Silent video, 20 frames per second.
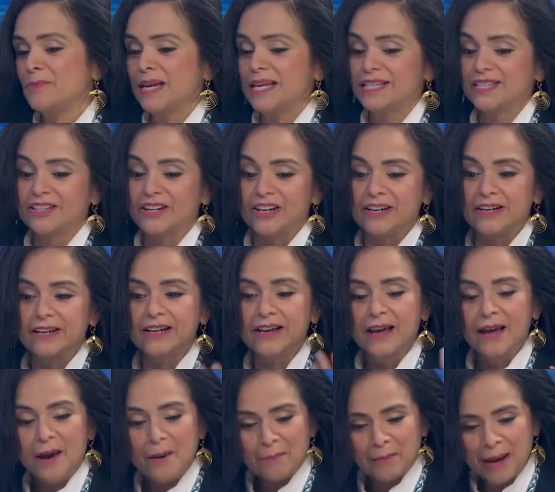based on
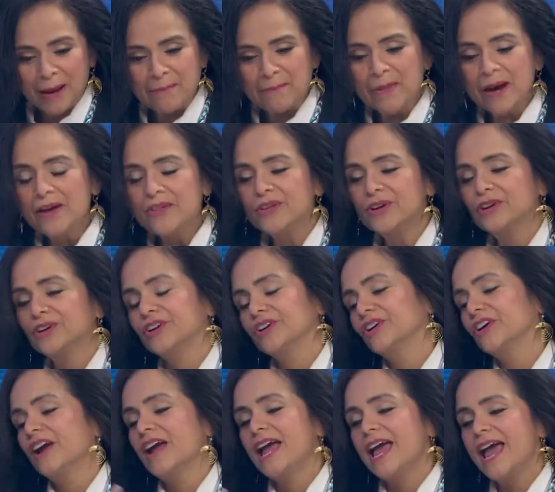my
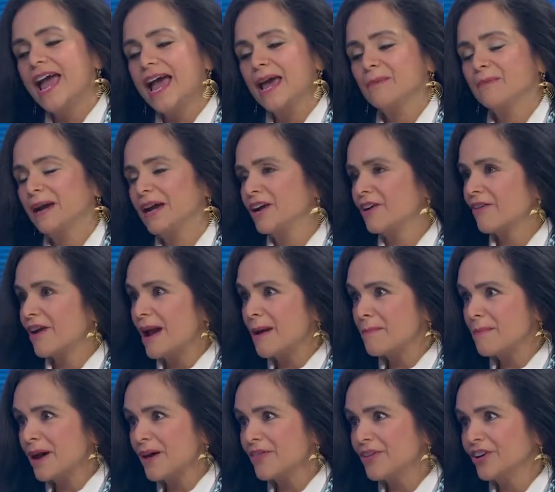mother and my
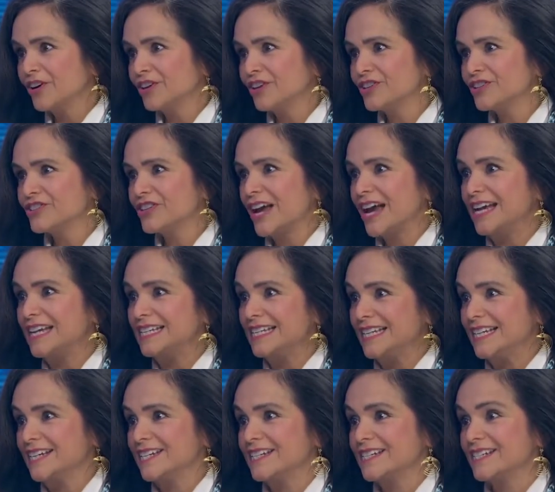grandmother's
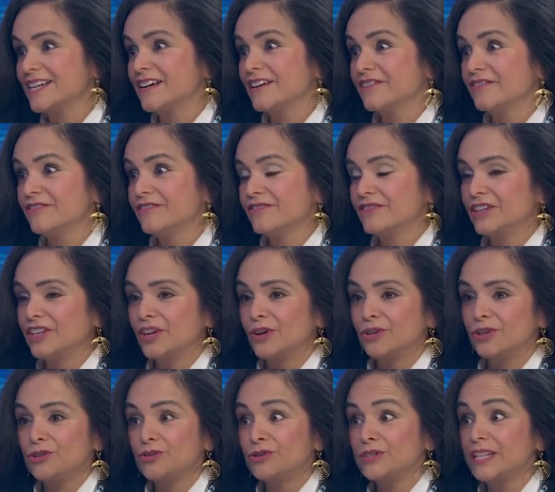ideas of, you know,
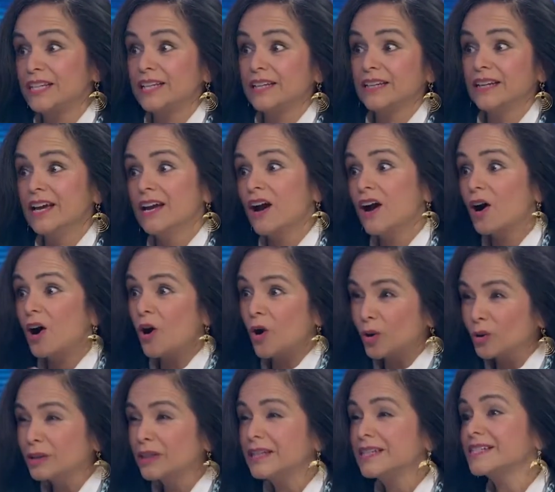using
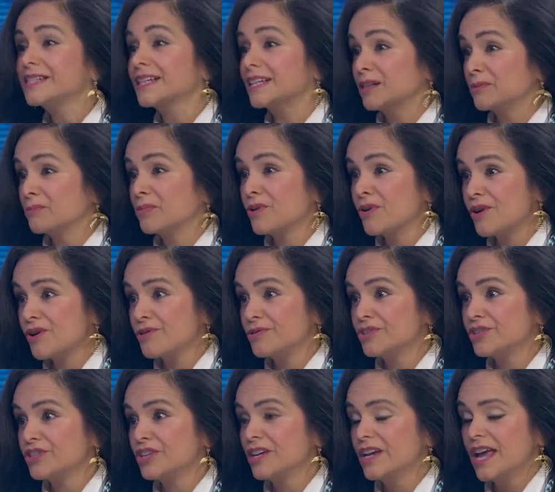holistic
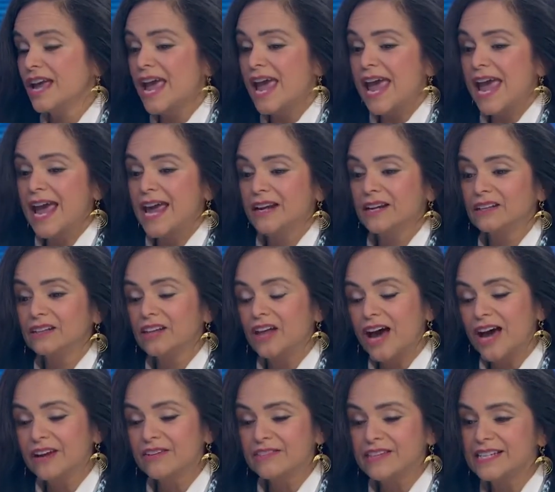approach. Mm -hmm. And a
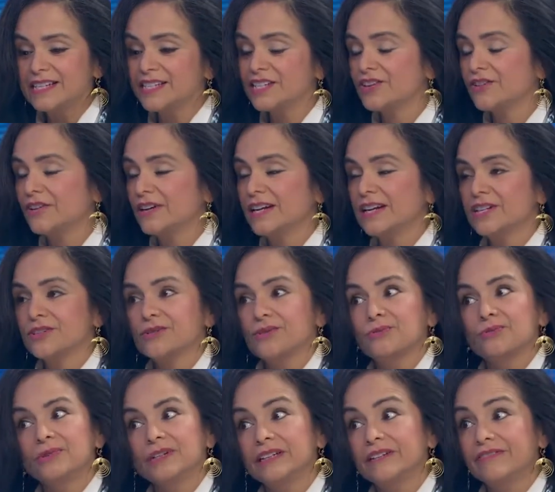lot of these ingredients
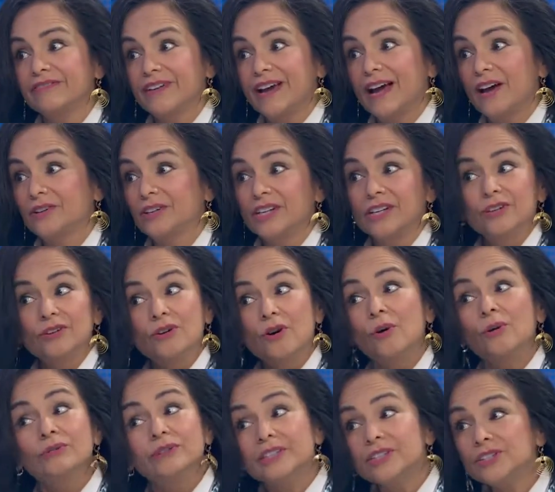were really found in
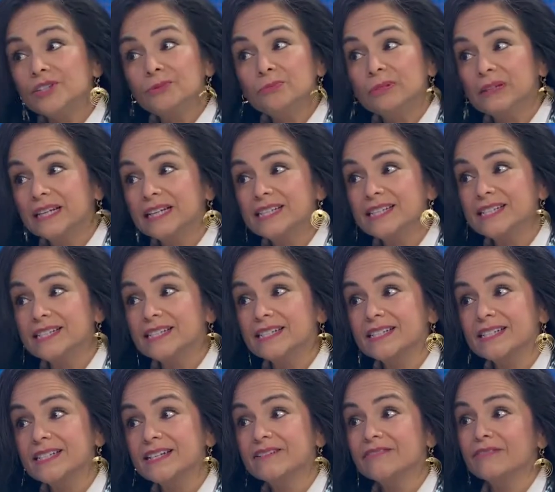only two
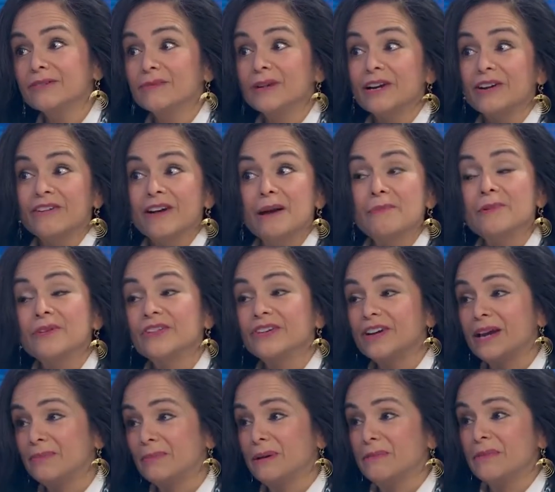places for my grandmother
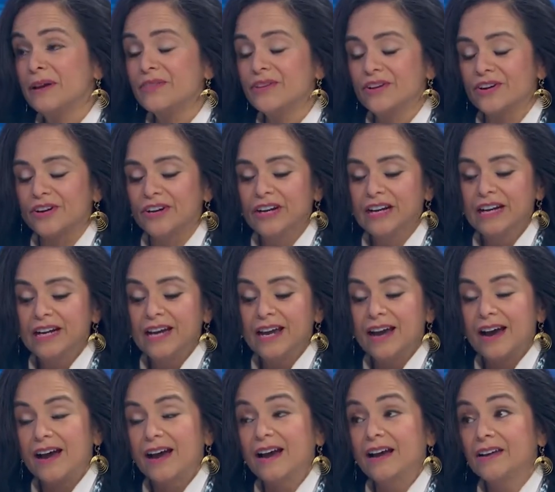and my mother,
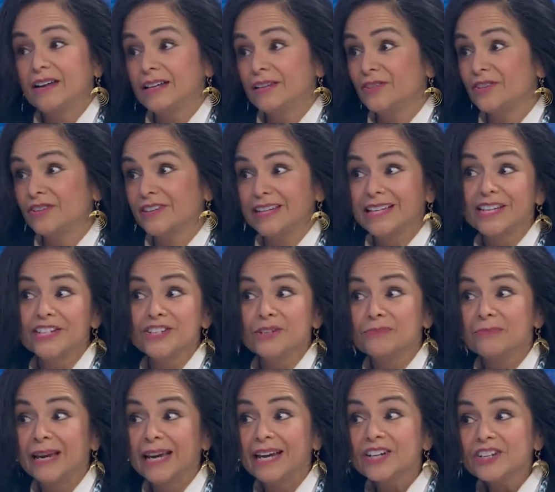uh, either the
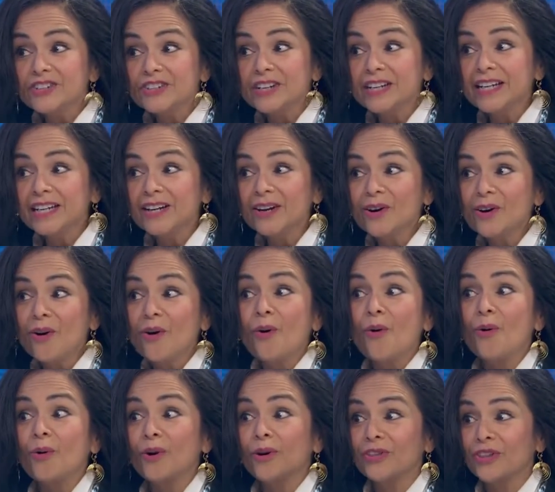kitchen pantry mm.
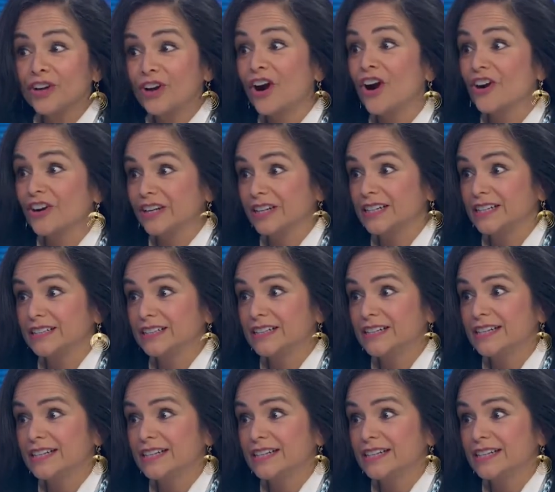or the garden.